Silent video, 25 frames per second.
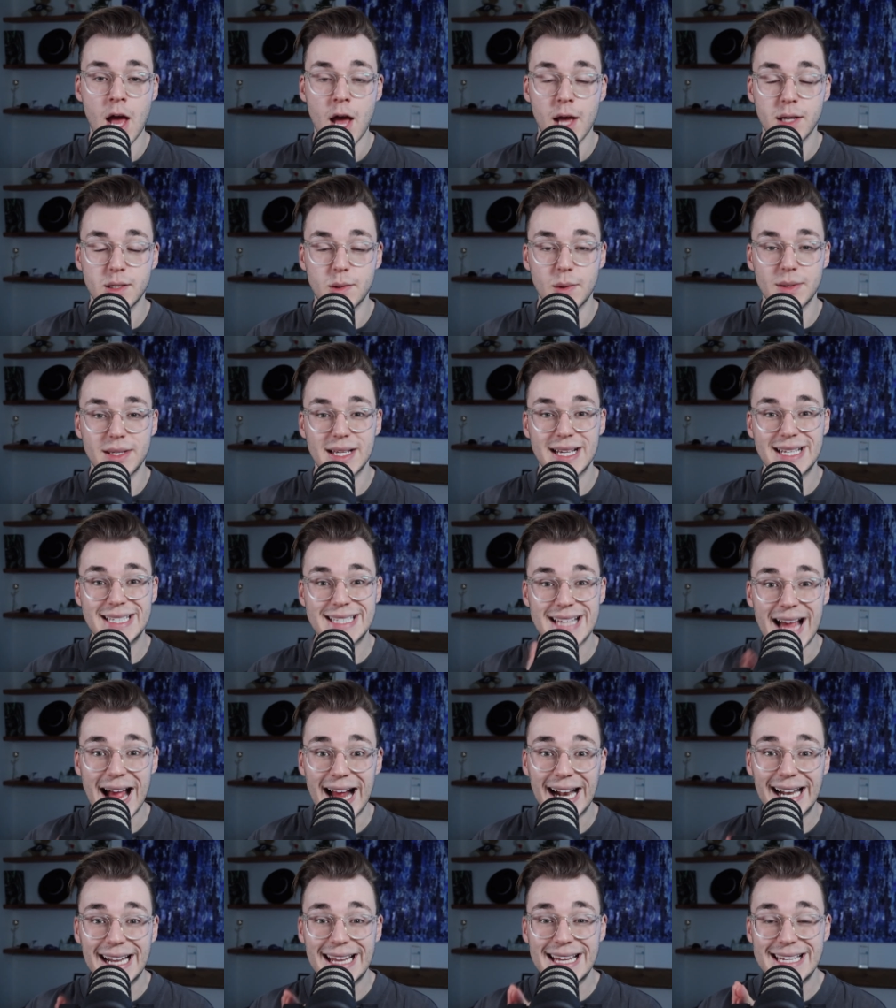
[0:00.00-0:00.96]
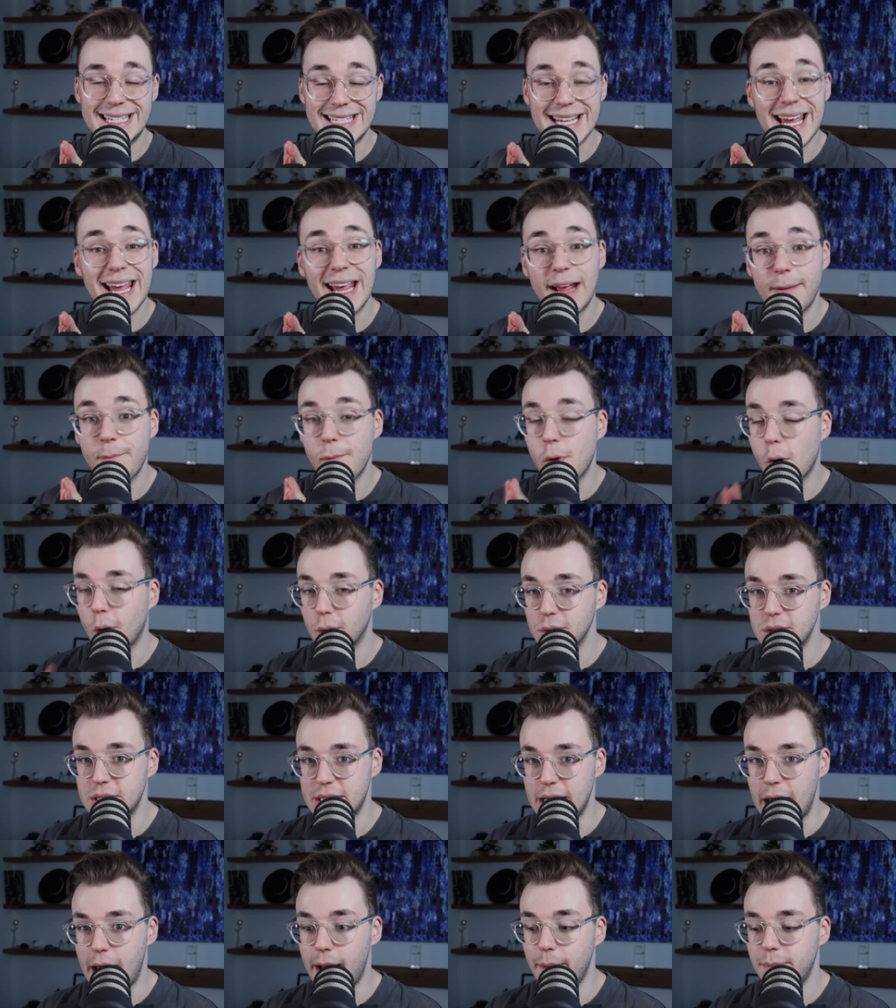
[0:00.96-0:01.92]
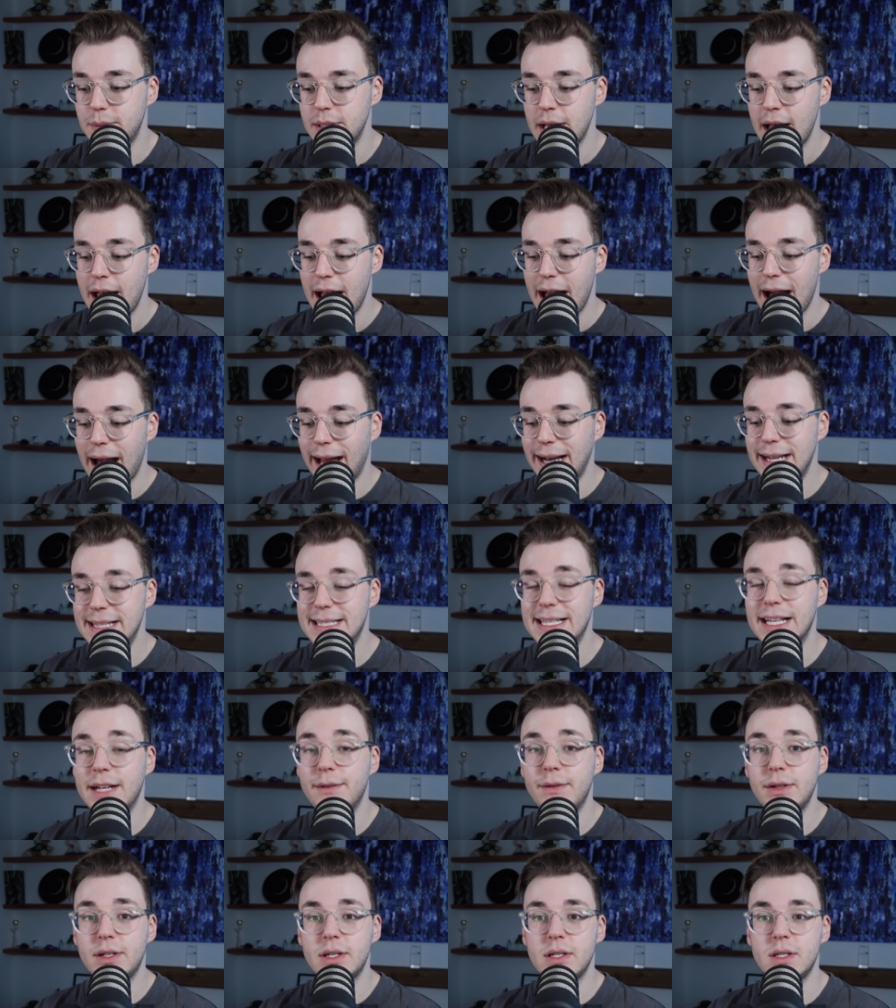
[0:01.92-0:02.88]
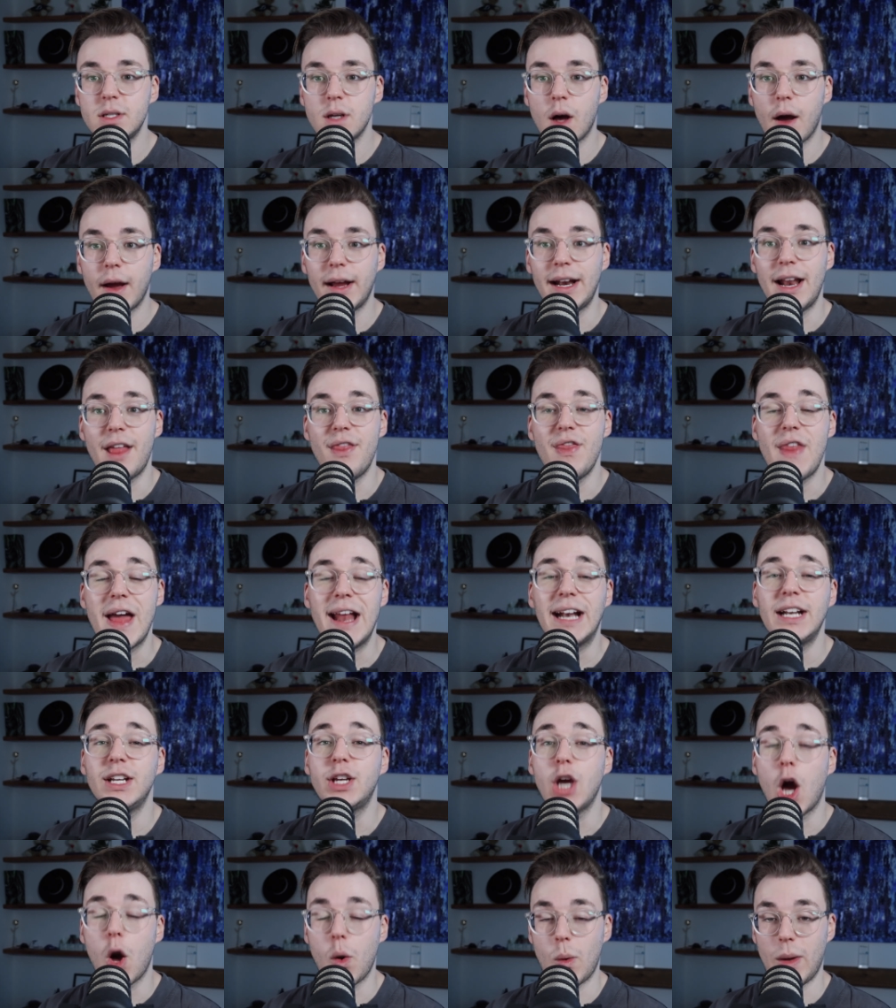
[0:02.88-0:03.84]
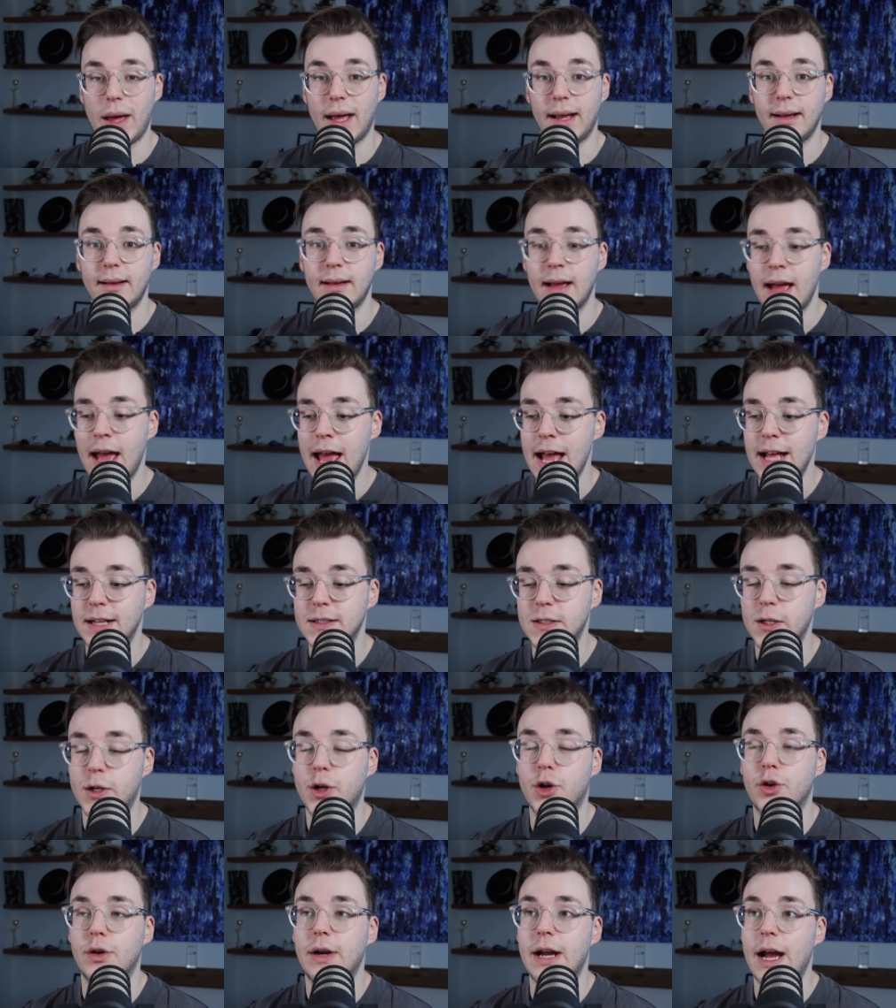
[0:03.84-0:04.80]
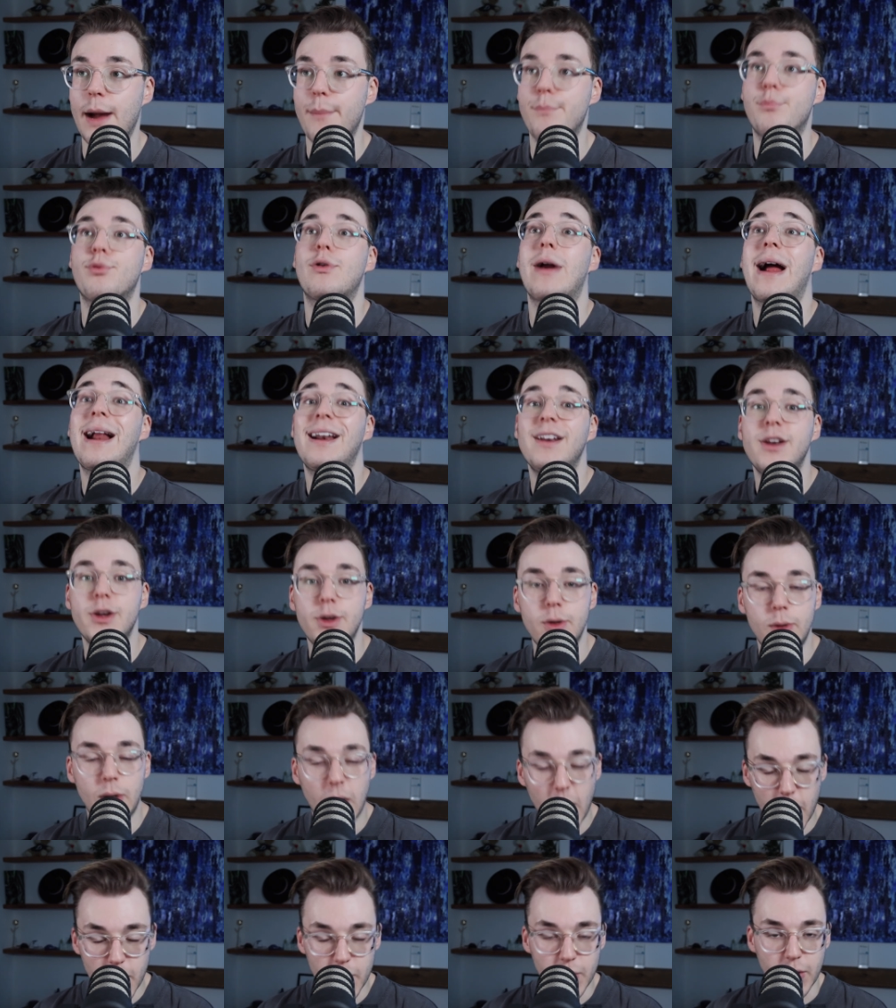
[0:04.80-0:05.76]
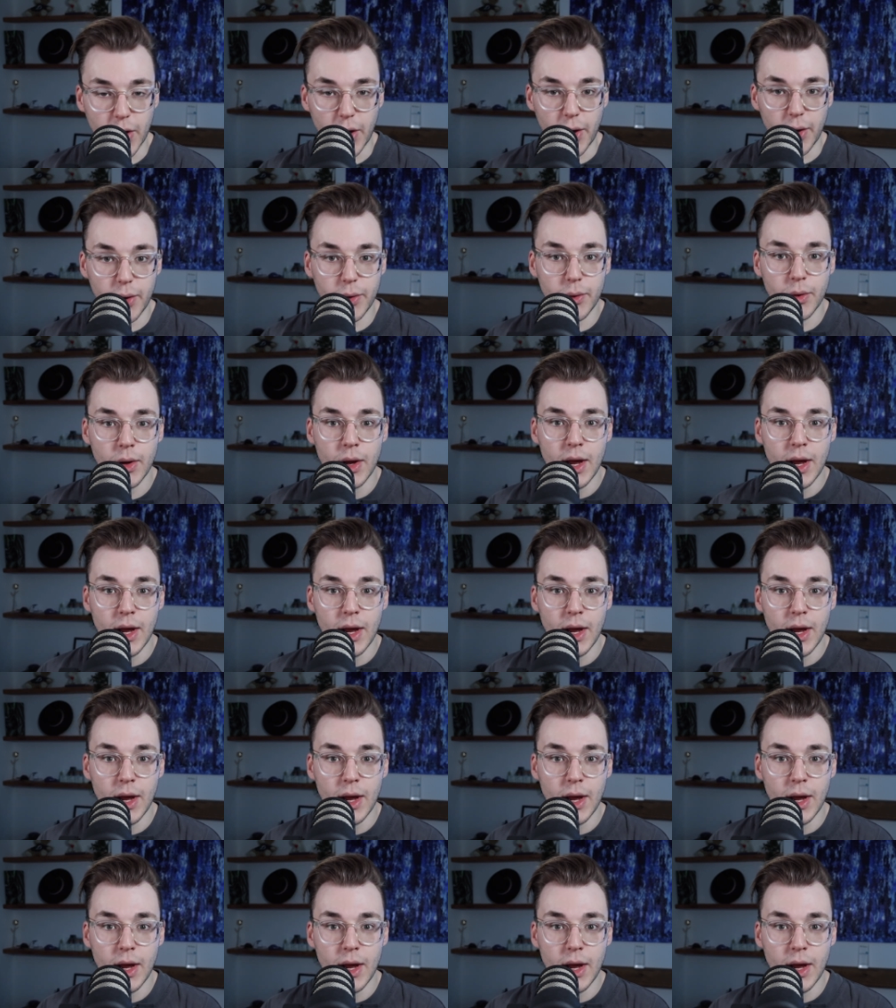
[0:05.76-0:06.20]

So it's exactly the same concept. And instead of a designer then going to create a brand new logo,